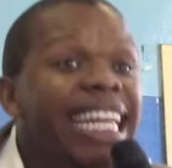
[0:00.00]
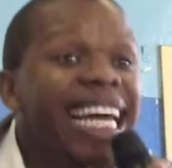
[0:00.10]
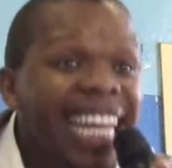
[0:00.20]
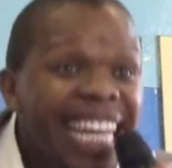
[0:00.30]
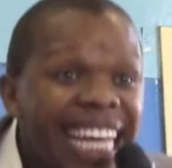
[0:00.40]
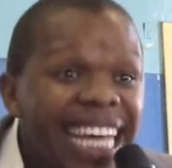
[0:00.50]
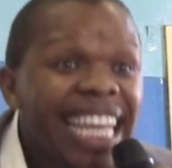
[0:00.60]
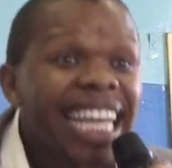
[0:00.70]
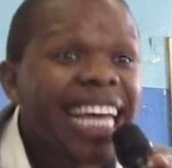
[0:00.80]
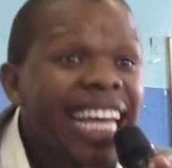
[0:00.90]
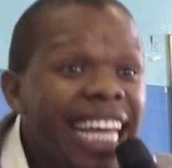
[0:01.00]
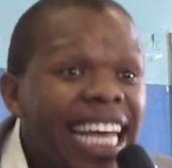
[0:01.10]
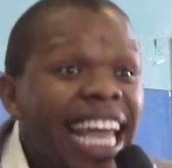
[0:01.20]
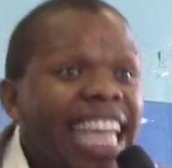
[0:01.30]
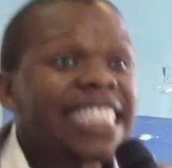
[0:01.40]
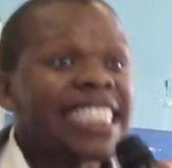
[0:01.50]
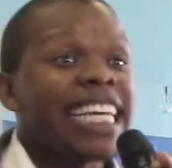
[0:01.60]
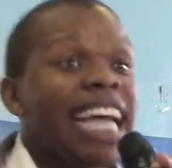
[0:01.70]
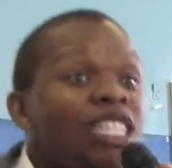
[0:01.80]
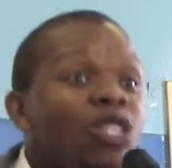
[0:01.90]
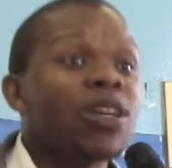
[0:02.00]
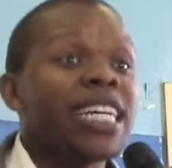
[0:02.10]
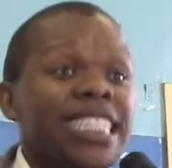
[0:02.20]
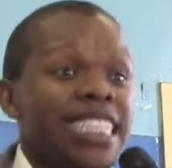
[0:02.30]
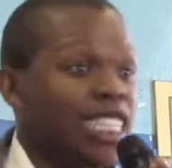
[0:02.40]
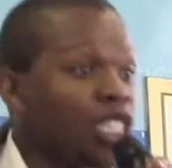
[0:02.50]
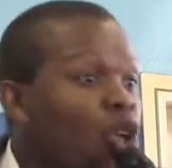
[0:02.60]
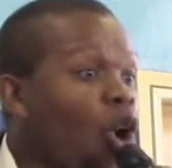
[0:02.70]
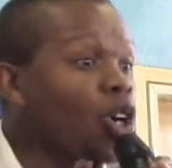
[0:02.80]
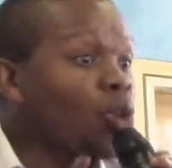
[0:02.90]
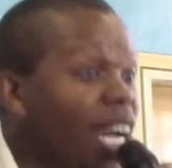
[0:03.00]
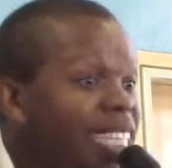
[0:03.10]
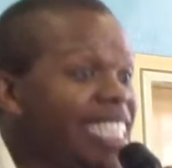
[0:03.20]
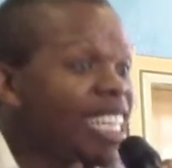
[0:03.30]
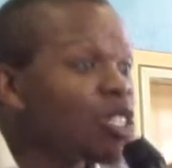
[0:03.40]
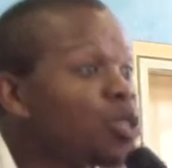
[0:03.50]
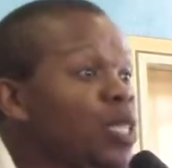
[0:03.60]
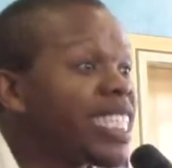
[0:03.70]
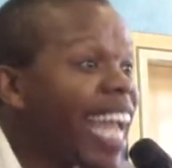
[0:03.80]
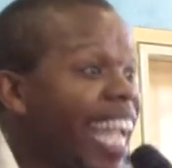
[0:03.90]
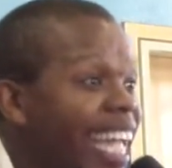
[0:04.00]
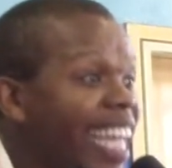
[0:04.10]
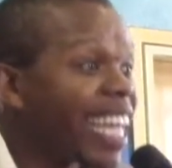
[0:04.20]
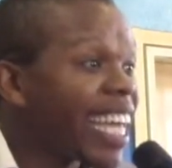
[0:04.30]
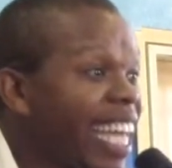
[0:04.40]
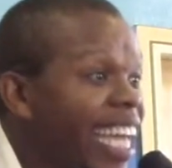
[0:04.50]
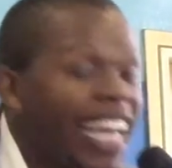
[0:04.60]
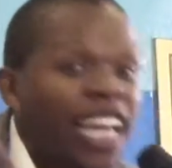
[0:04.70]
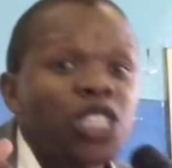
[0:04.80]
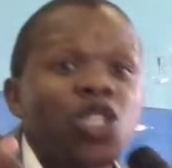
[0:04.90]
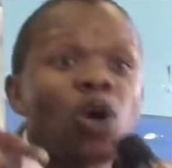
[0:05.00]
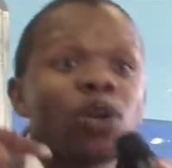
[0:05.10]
Eh? As, as long as it is called what? Today. So